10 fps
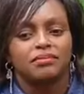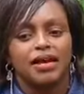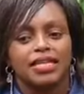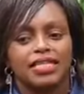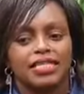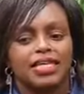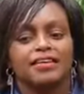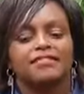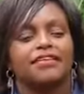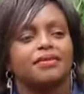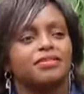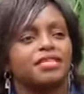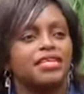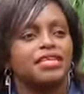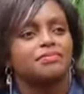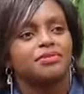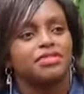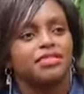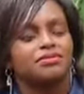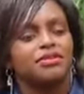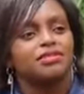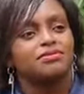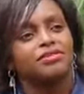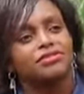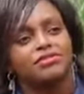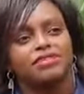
to the bank, they said if there was any deposit, it would